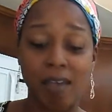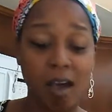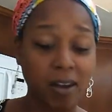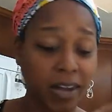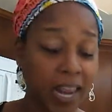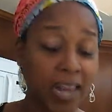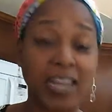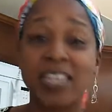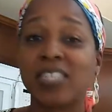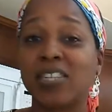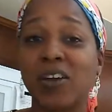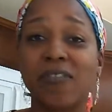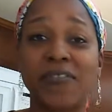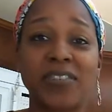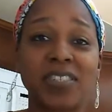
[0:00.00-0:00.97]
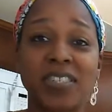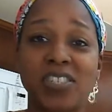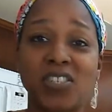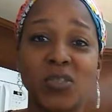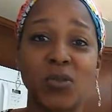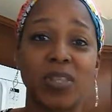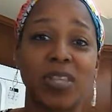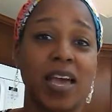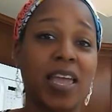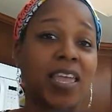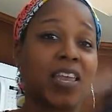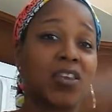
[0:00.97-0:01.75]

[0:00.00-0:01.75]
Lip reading: on any surface that you'd like.